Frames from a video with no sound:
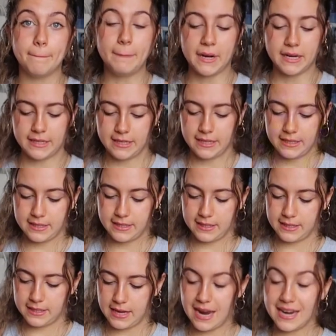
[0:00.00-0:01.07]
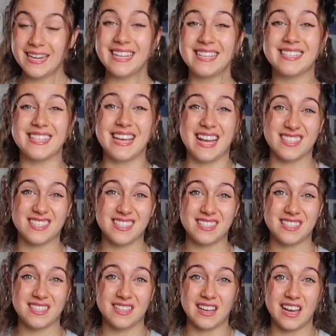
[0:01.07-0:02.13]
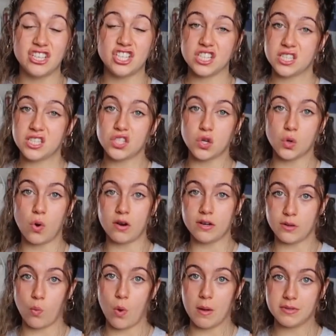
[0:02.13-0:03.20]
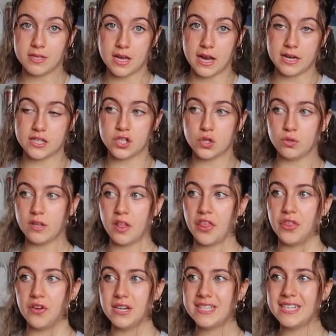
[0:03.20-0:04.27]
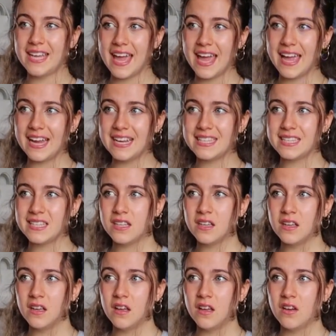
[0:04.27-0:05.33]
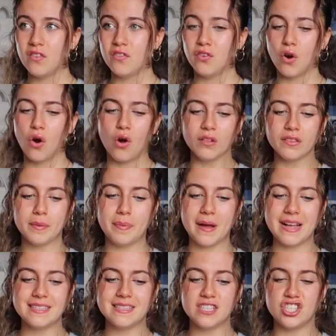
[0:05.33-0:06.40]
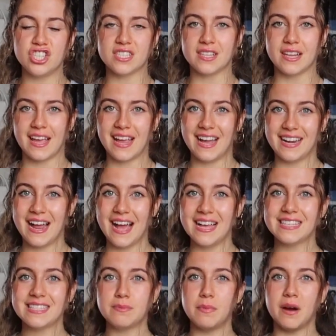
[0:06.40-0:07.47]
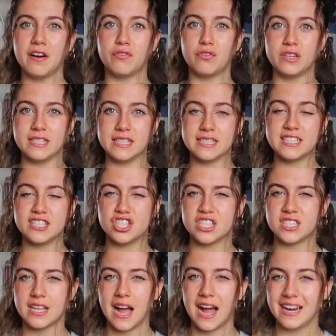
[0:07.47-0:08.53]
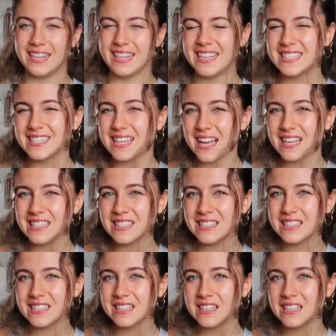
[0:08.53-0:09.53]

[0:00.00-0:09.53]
But this is an excess, I just saw on the website. So the 38 for all the pants is just like an S, but for this it's just an excess.